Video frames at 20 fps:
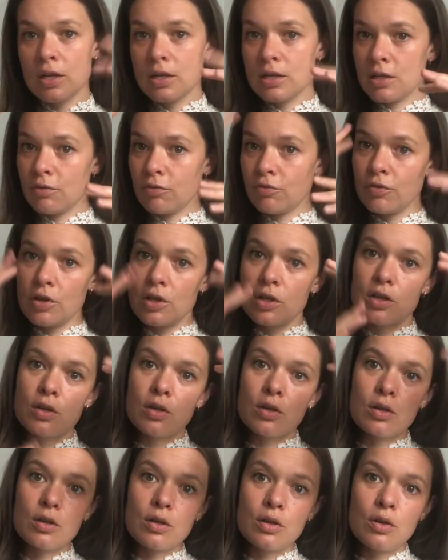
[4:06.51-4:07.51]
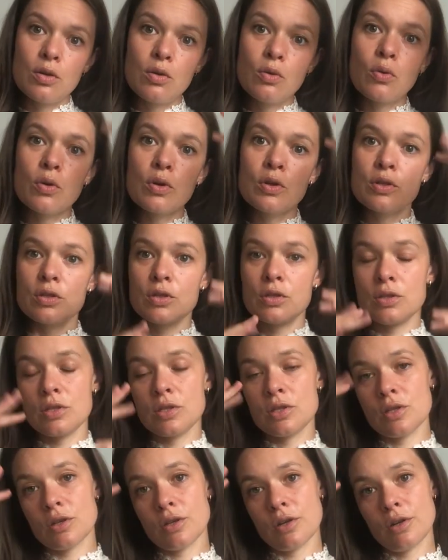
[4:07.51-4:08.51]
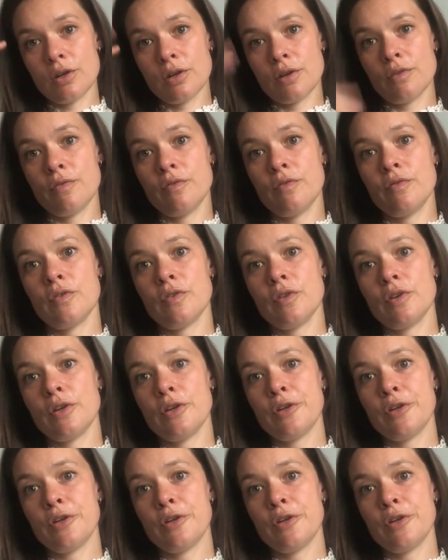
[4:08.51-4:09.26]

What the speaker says: different noises of